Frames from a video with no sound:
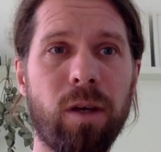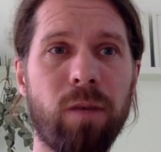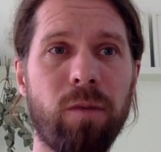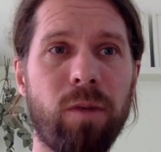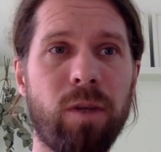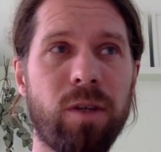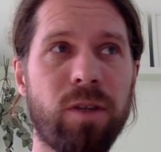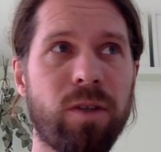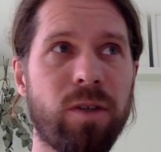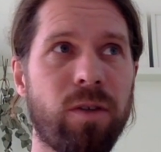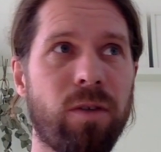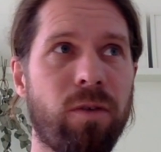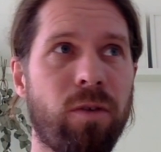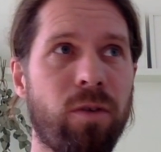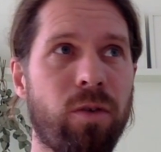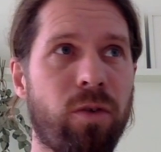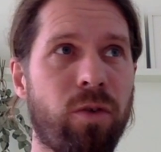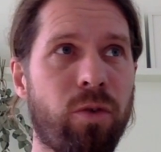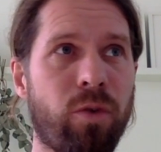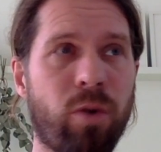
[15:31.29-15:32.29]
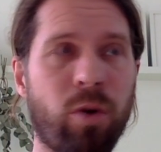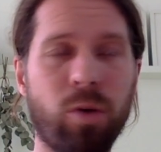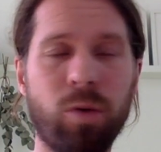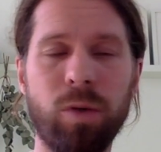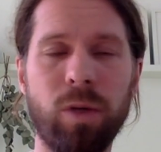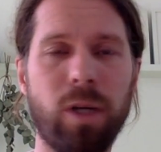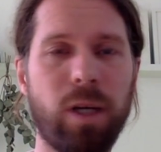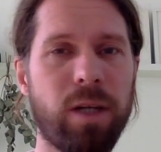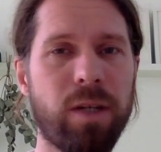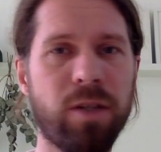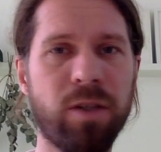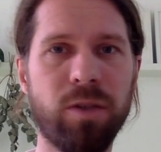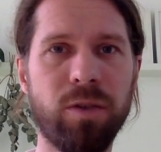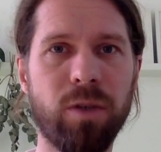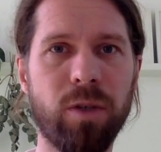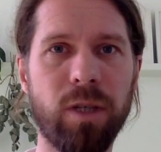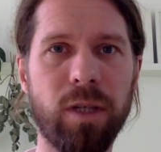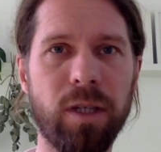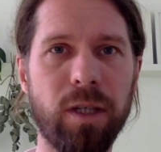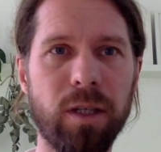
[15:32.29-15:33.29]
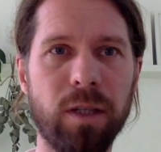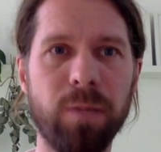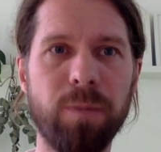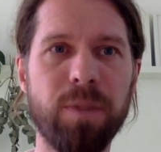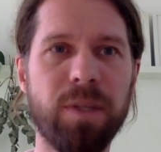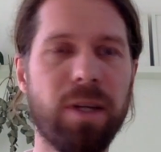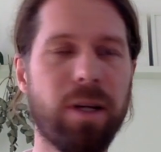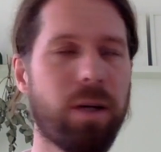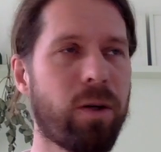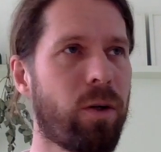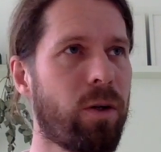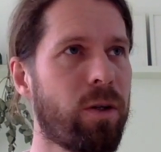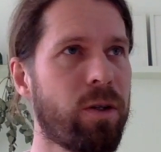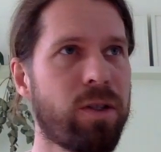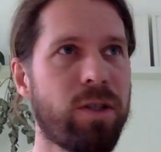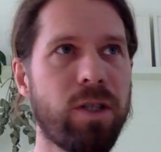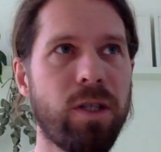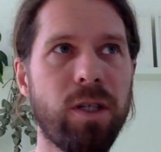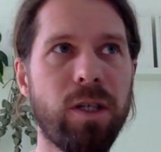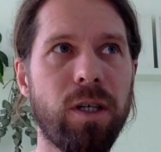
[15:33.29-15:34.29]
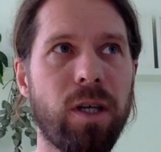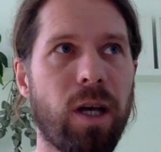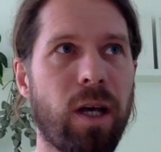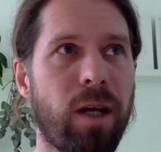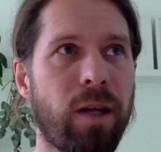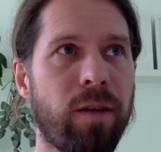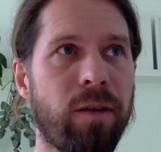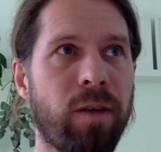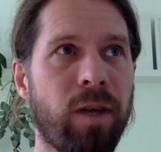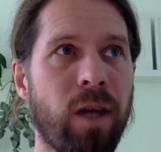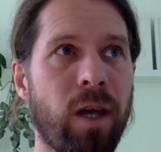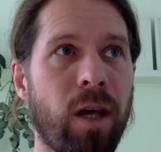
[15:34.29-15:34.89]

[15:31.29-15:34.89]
There's a strong relation to clinical psychology and